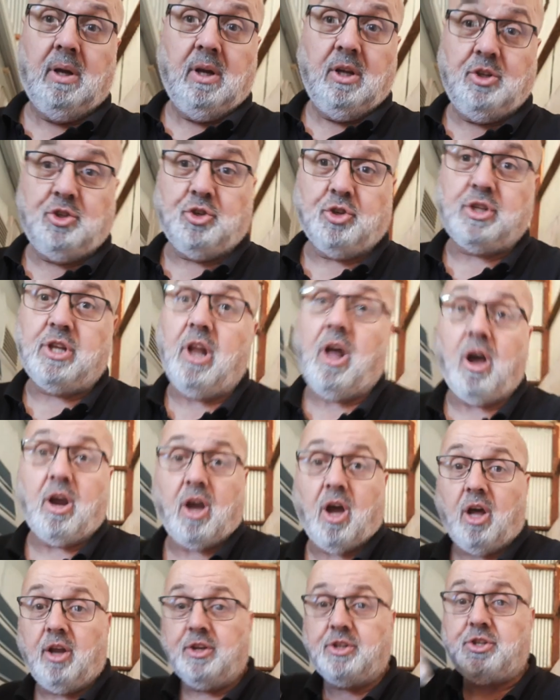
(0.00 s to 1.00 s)
just log
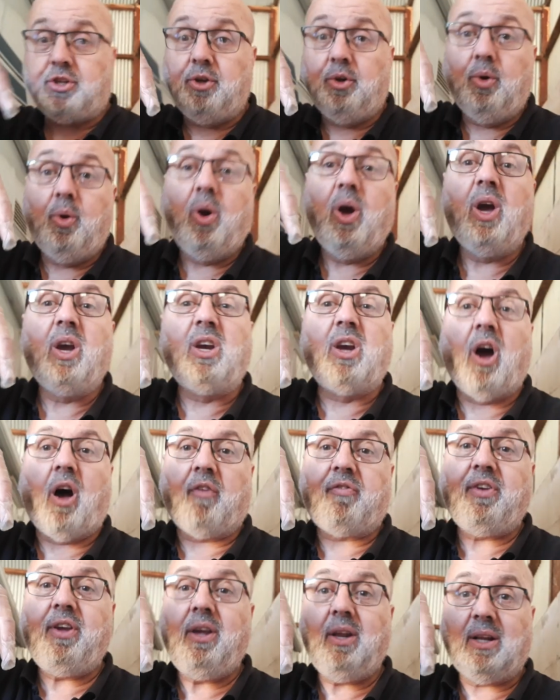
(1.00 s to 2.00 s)
on to
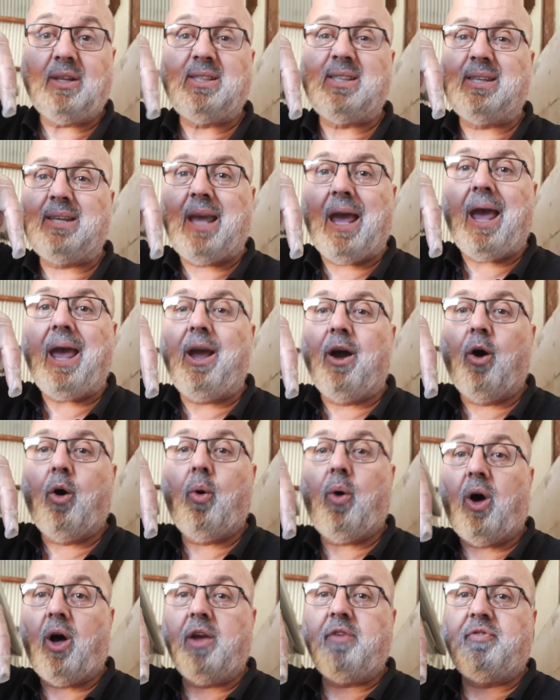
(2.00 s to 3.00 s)
Ko-fi. That's
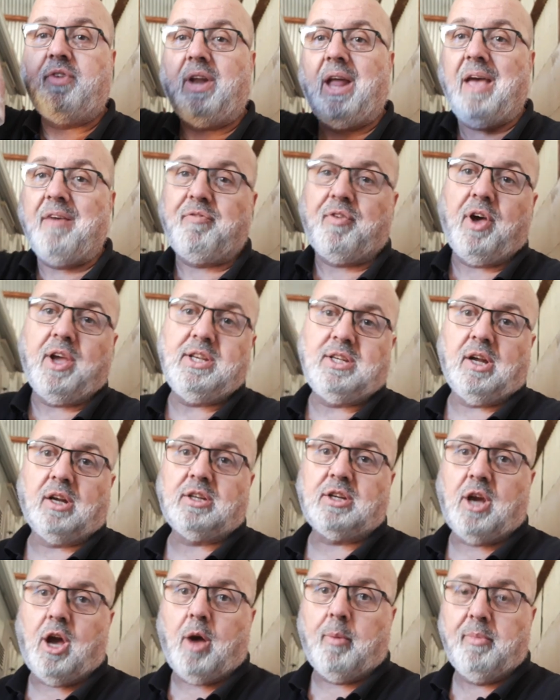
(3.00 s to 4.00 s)

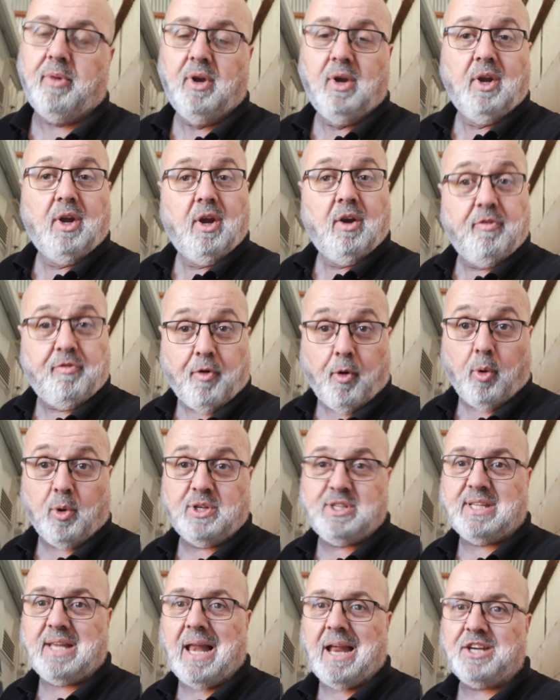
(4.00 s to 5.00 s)

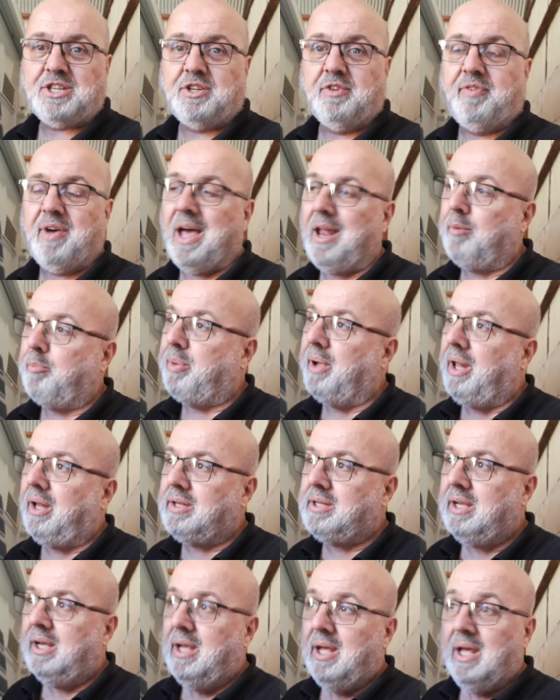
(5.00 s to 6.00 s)

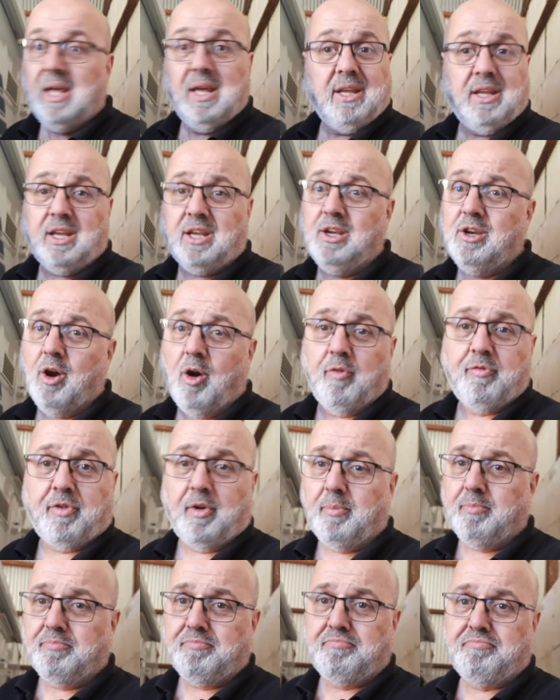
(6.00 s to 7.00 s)
ko-fi.com/thevanbuild. You can go
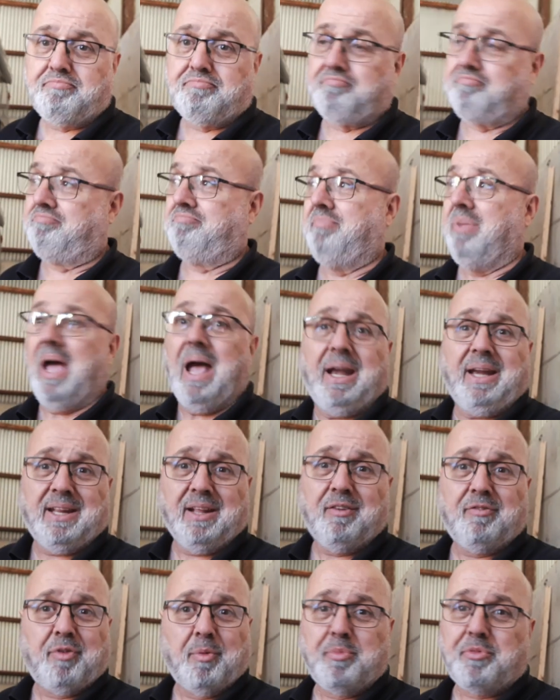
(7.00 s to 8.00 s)
from
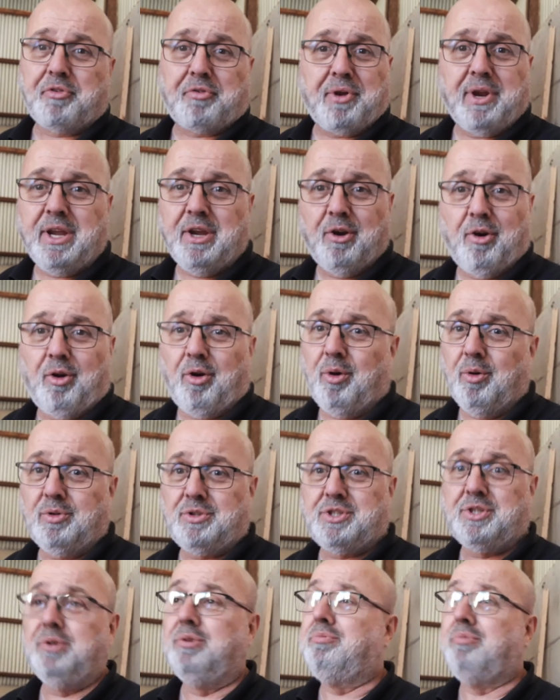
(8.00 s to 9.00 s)
anything from €3
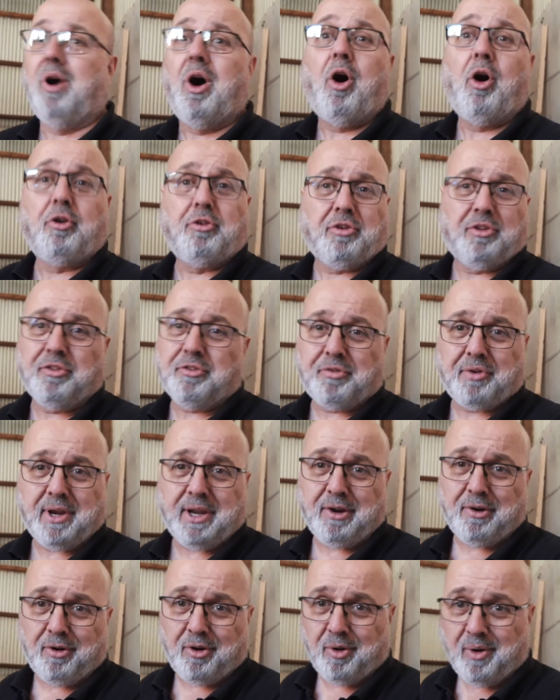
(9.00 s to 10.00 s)
to
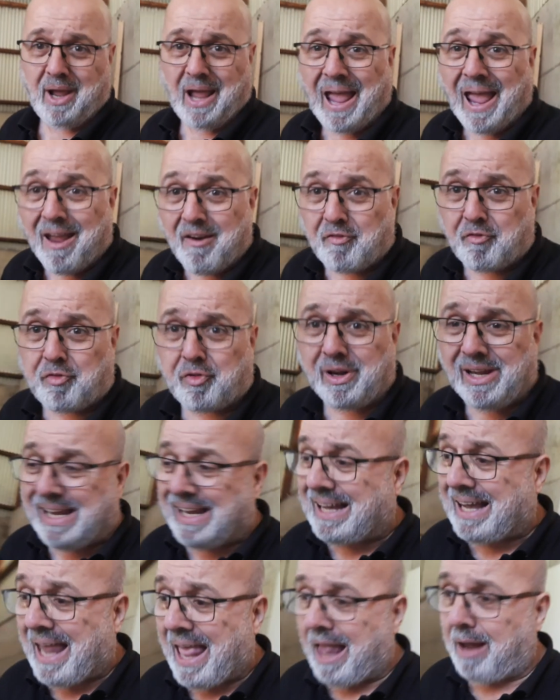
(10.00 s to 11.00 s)
€103. Every
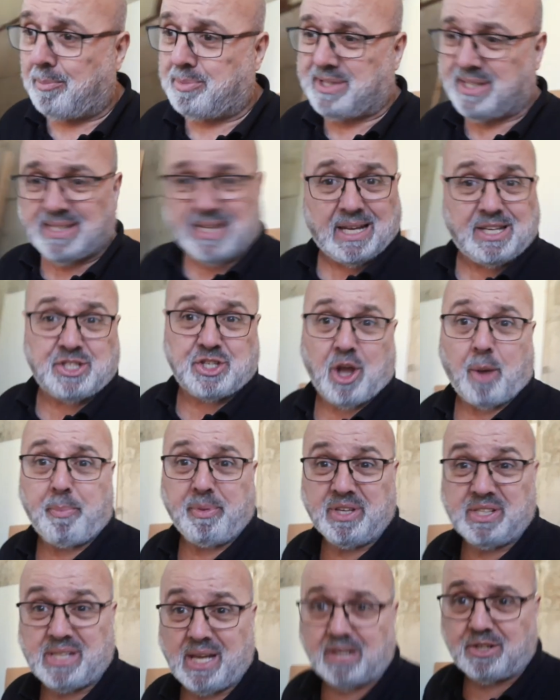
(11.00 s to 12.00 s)
little helps, as that
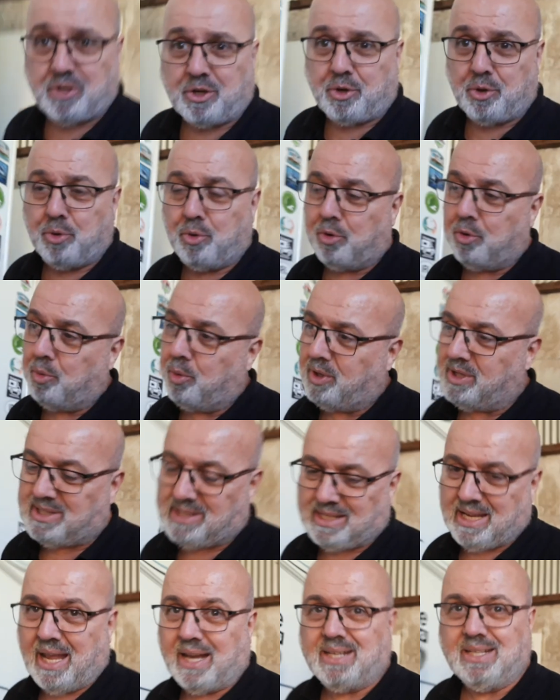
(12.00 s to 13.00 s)
shopping center guru once
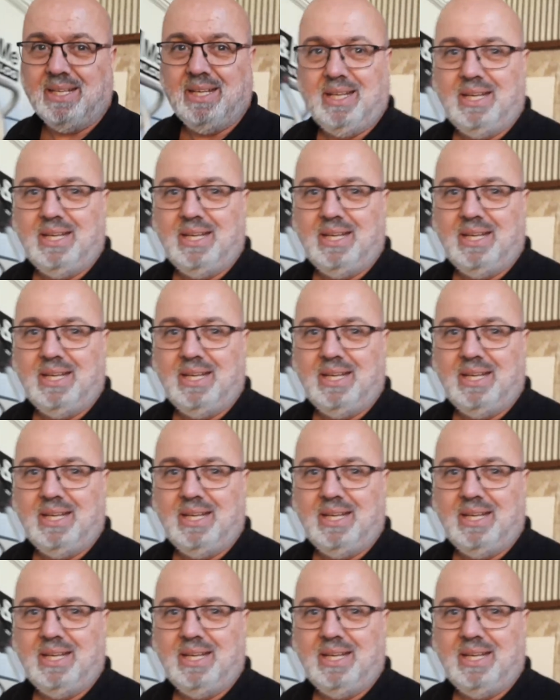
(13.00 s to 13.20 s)
said.